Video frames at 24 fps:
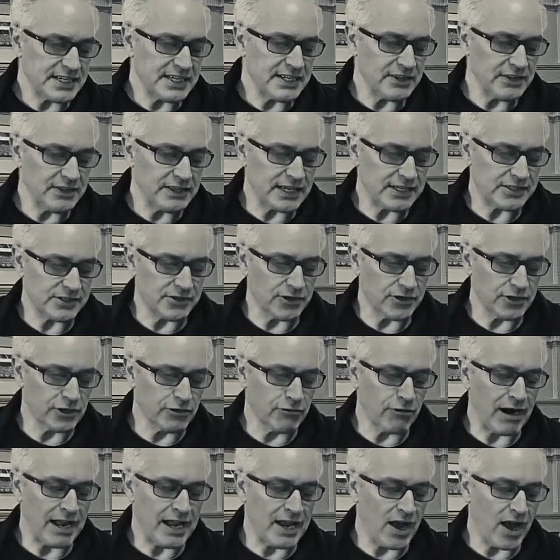hill, there stood a
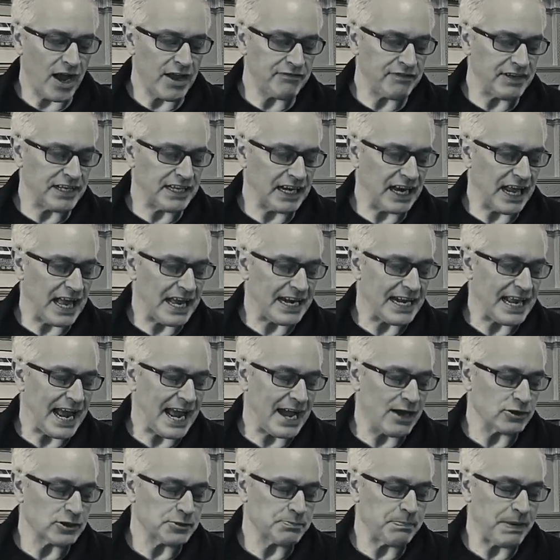grey ivy-clad
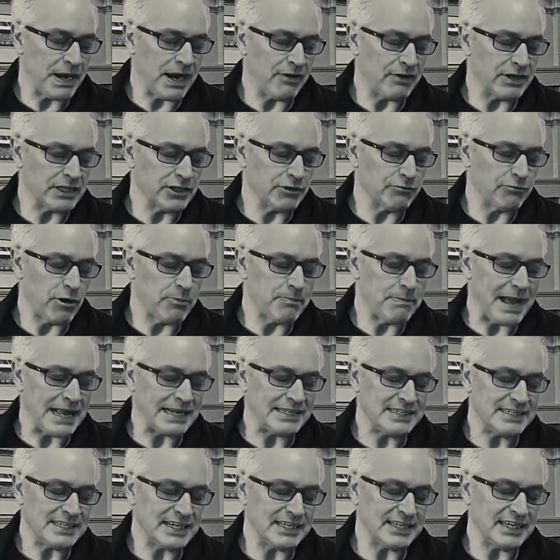house bearing the
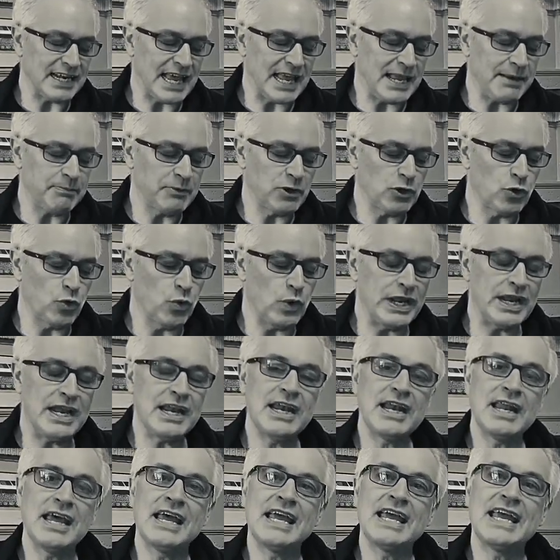romantic name
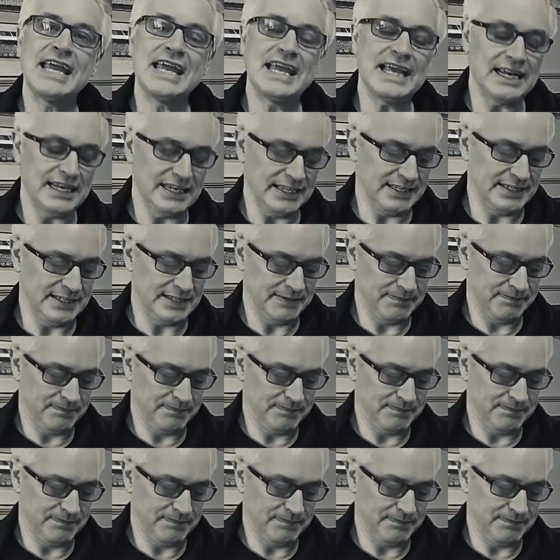Gwyn Hillard.